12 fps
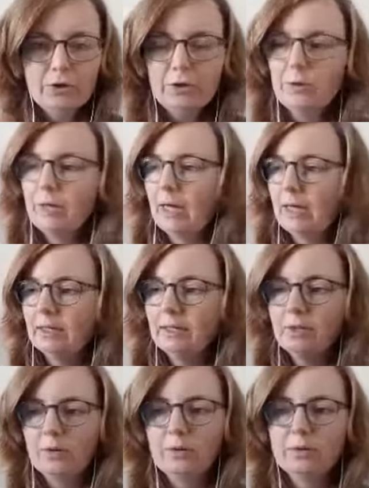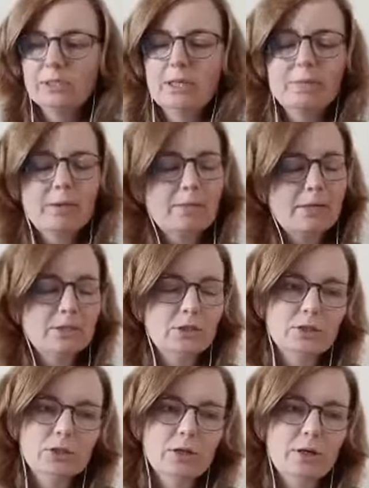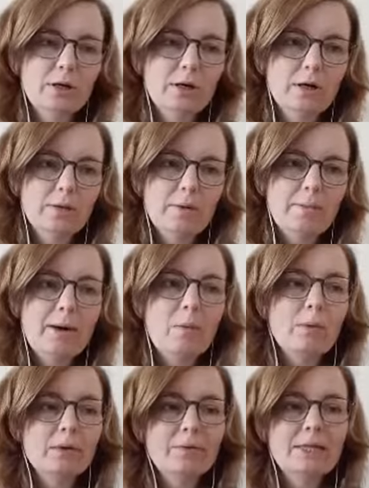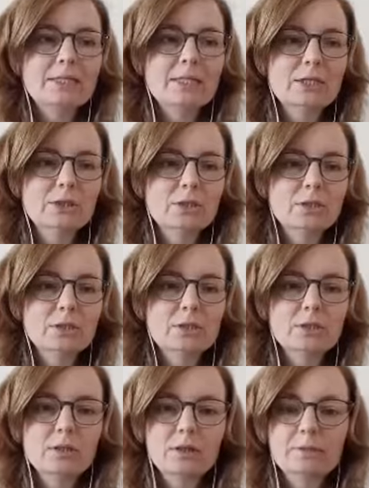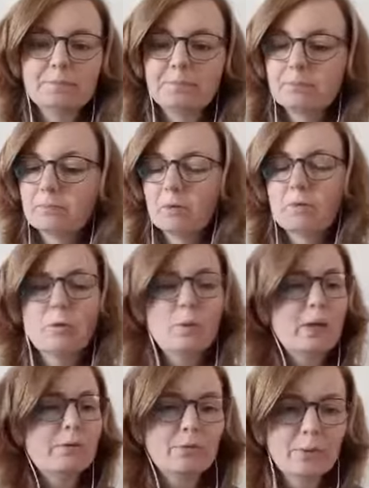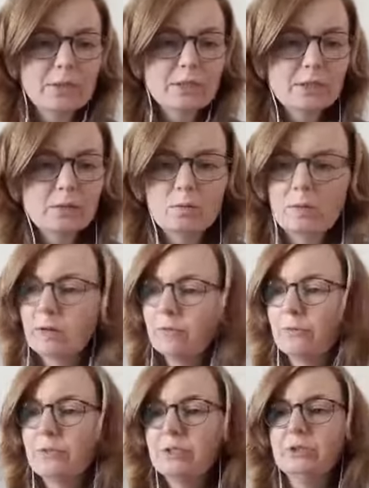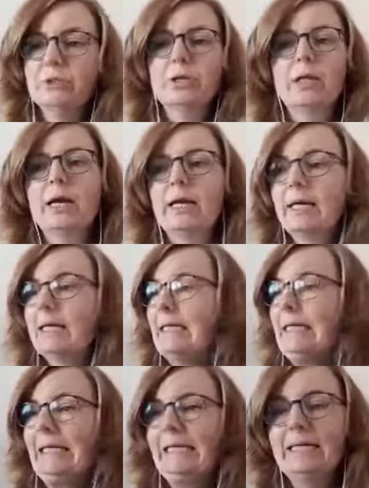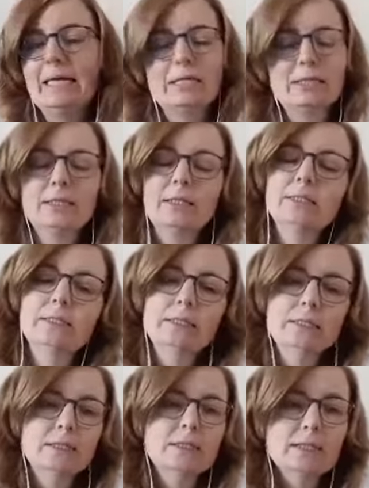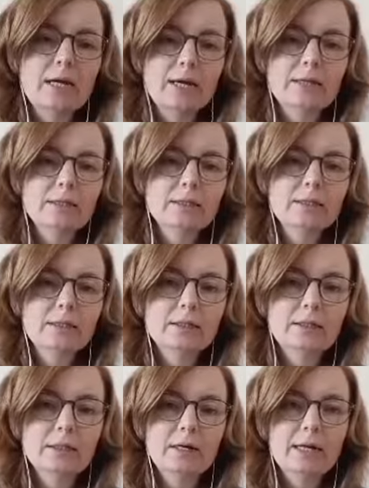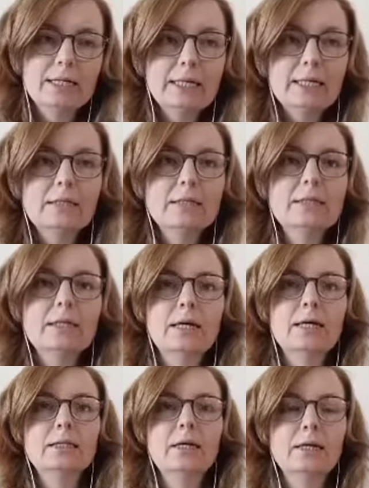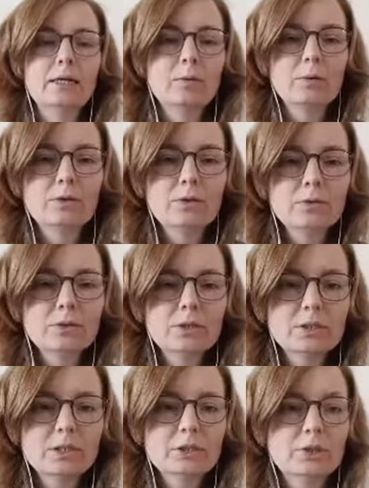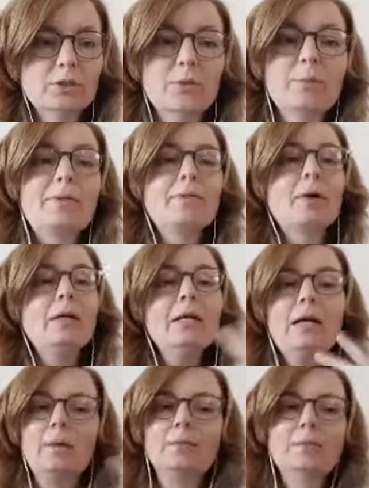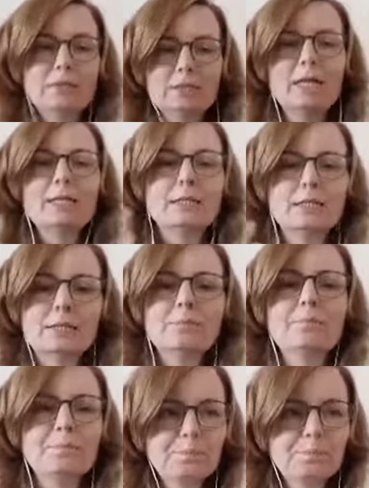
you can, you know, send me a message um, about one of these sessions um, for whatever reason, whatever reason you're like, yes, this is the sign uh, I needed, that I need one of those sessions. So I'm giving, a, a, as I said,